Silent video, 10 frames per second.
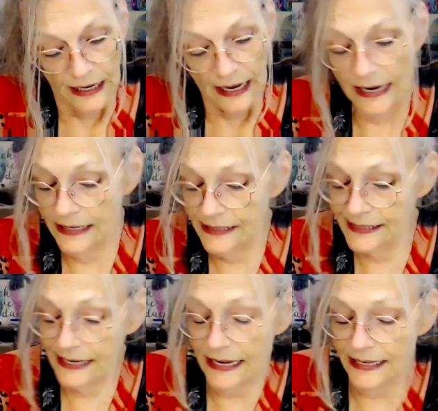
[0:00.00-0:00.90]
In a
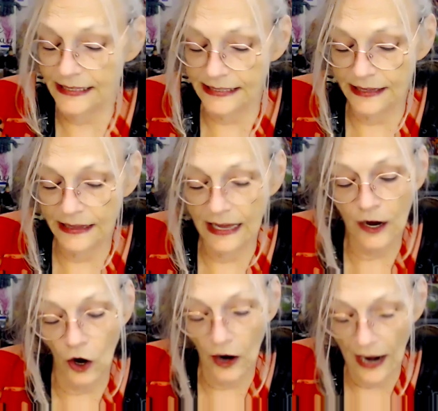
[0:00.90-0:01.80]
sense, they
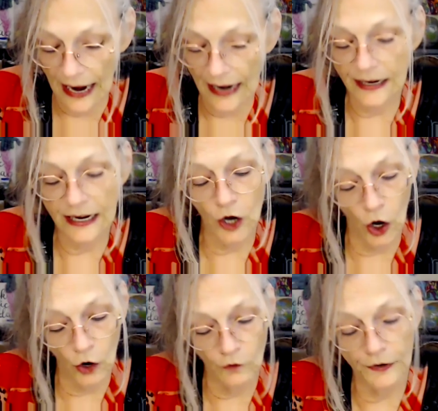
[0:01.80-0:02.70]
are handing
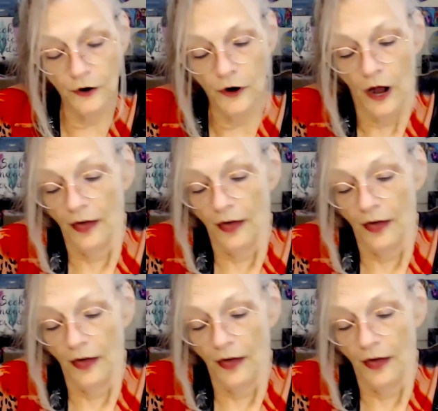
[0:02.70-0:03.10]
over